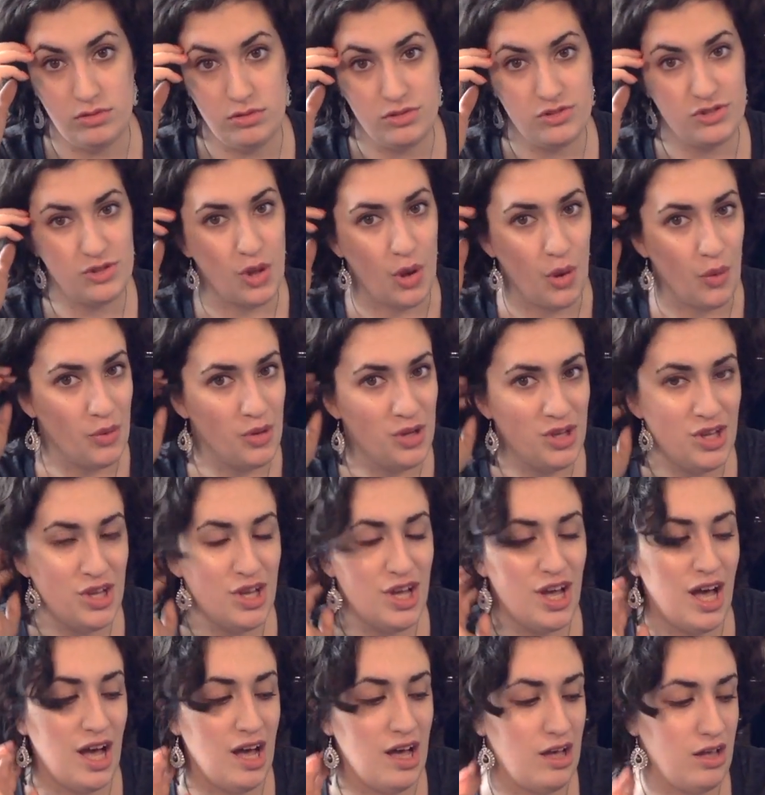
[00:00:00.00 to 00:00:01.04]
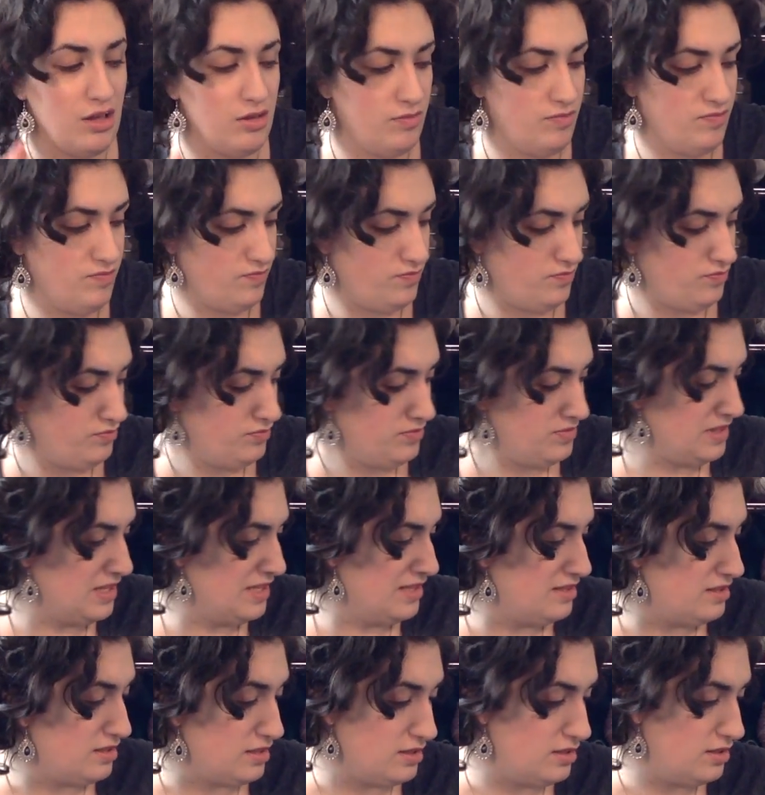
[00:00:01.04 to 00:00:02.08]
So um,
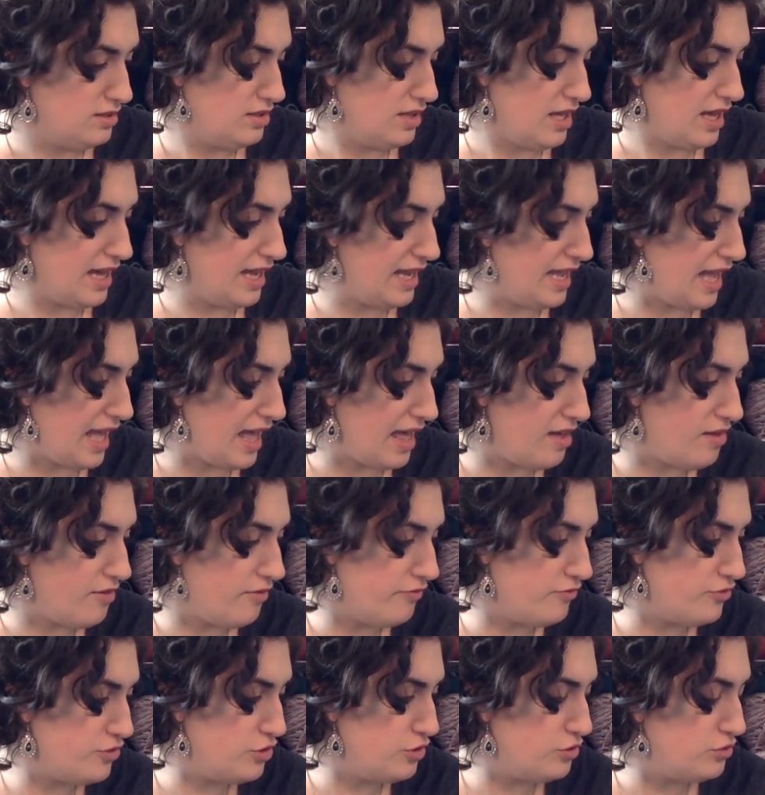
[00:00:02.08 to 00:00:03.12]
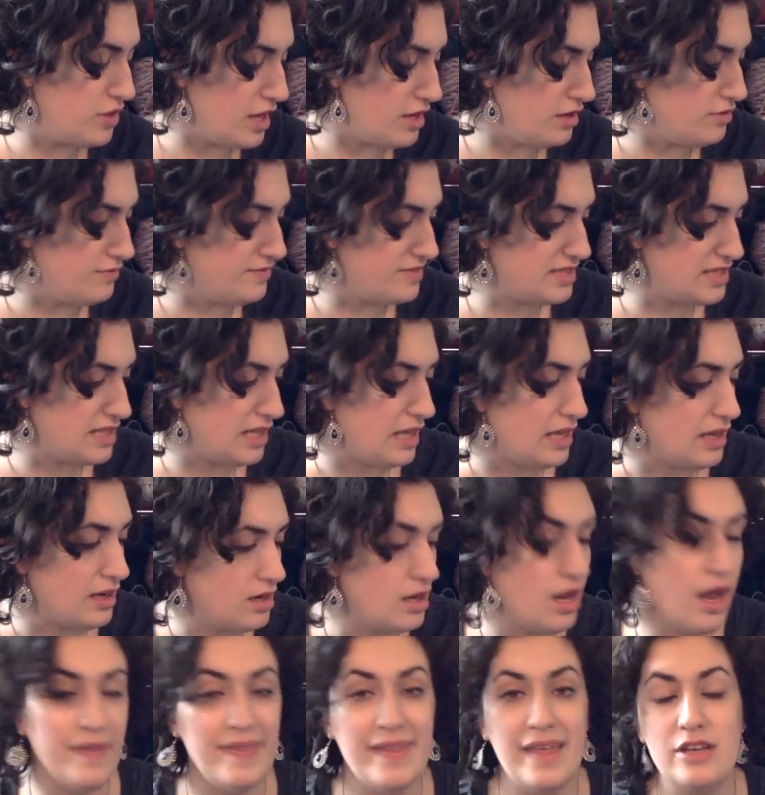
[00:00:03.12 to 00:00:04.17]
I have two that you've seen
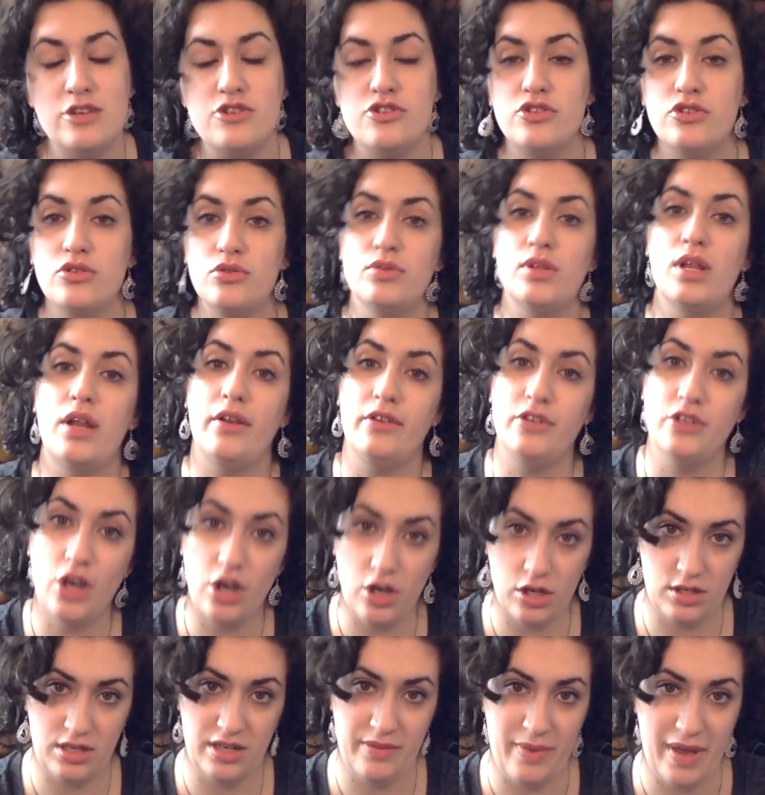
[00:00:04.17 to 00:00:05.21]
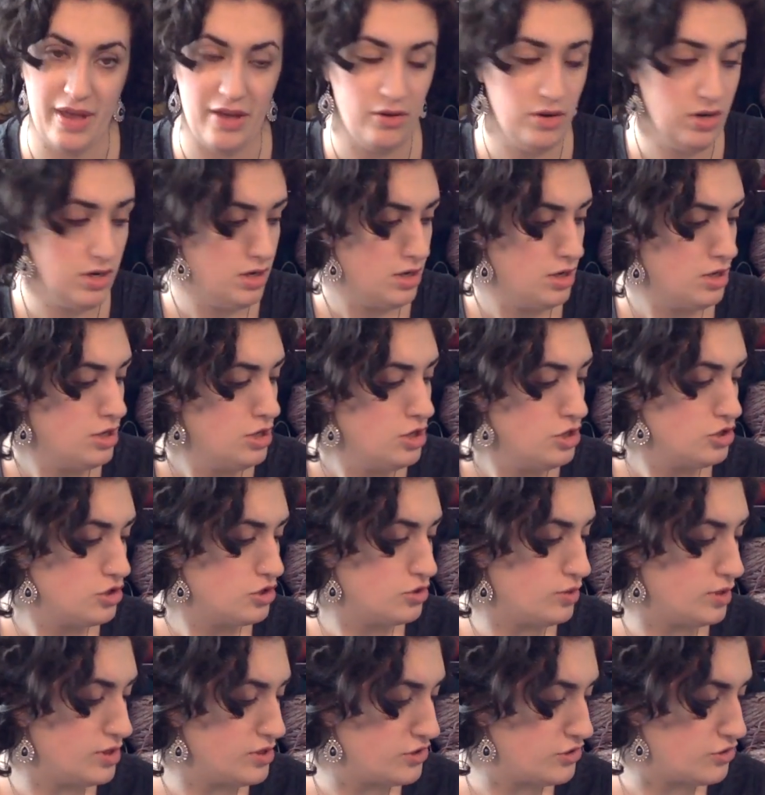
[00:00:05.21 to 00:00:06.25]
and then two that I talked about.
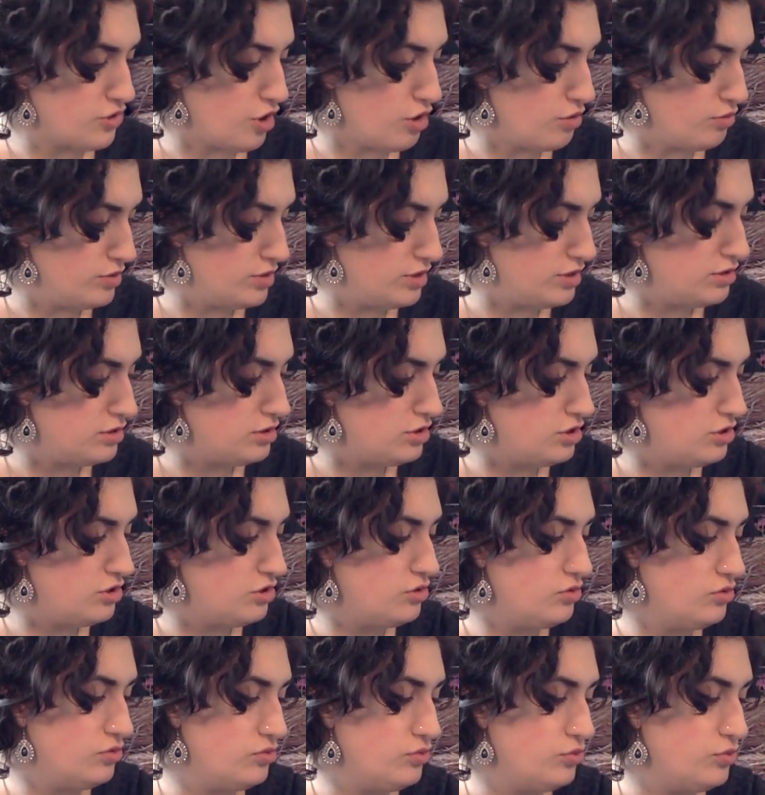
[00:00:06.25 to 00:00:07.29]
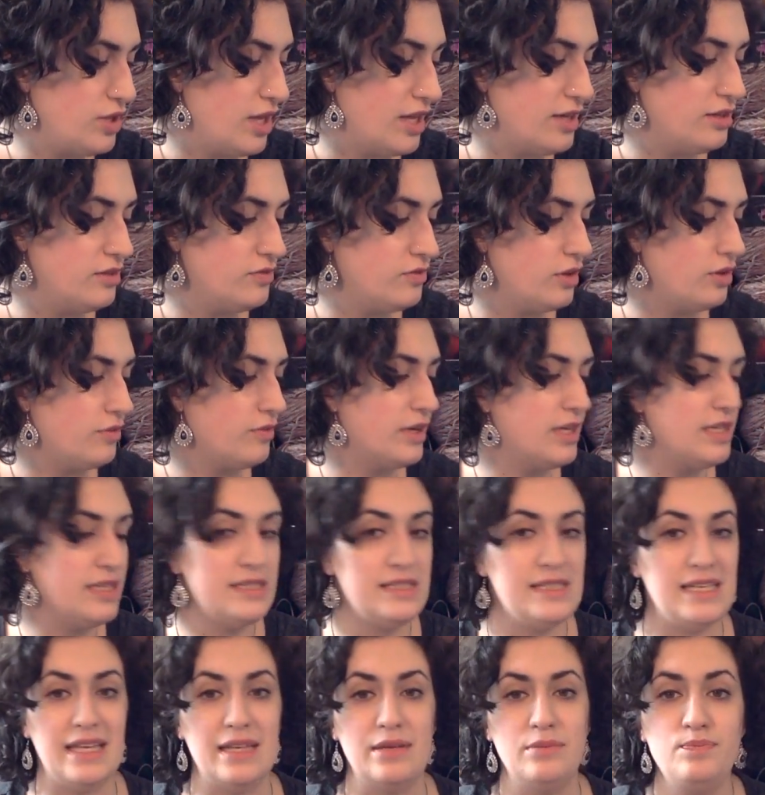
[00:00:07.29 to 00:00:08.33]
So I'll start with the two that you've already
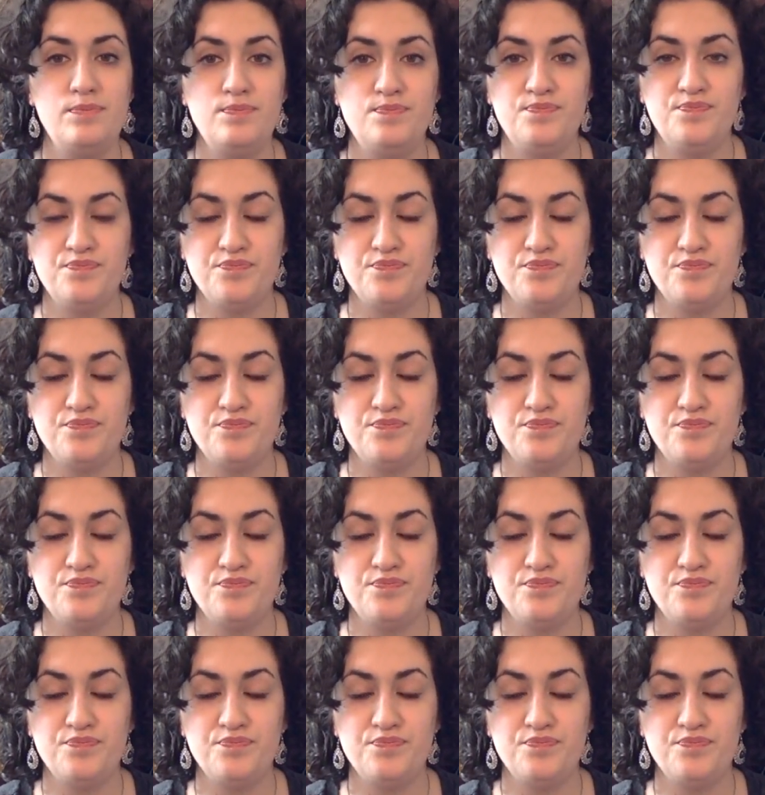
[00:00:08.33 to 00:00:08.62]
seen.